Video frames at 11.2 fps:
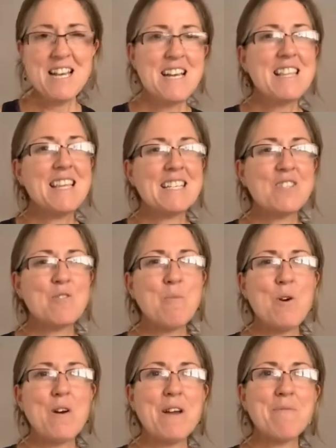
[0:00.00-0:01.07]
that's
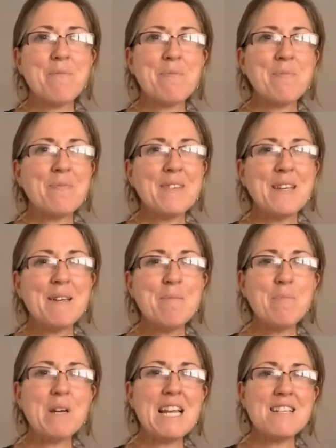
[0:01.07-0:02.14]
tomorrow.
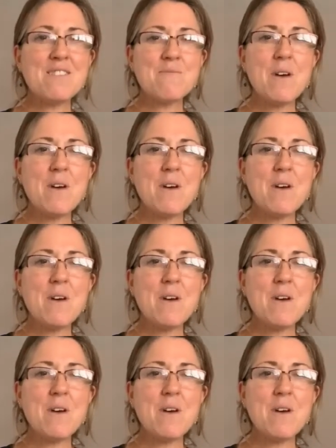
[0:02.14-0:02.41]
Brilliant.